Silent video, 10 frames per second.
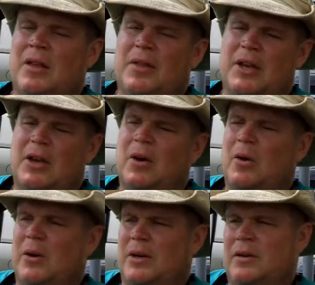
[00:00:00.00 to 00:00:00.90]
they
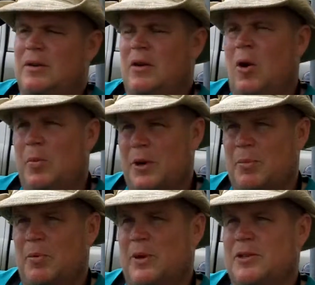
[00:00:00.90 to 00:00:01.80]
go and open
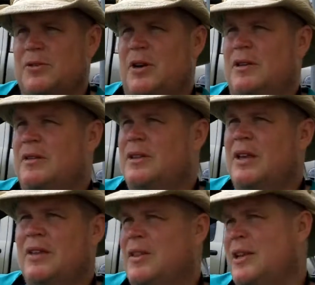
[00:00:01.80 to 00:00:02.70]
up a restaurant, and then
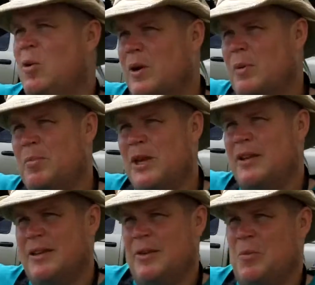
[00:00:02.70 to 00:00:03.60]
they don't
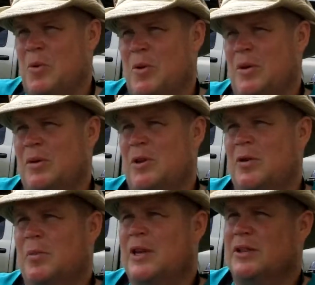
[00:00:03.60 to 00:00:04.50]
compete anymore, you
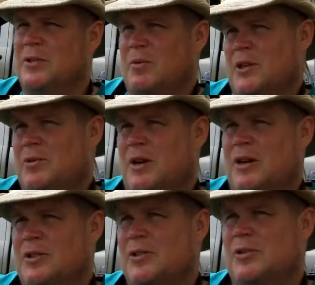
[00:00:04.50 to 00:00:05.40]
know, because the restaurant
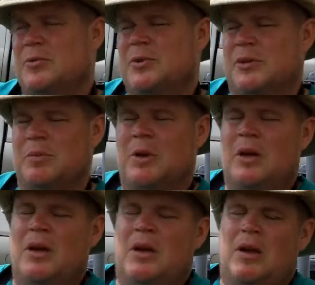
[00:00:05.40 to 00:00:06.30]
consumes them.
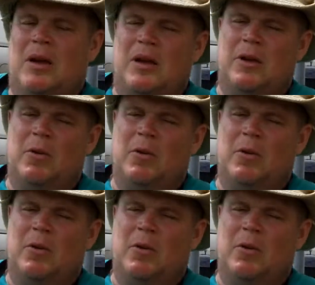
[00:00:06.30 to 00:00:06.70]
You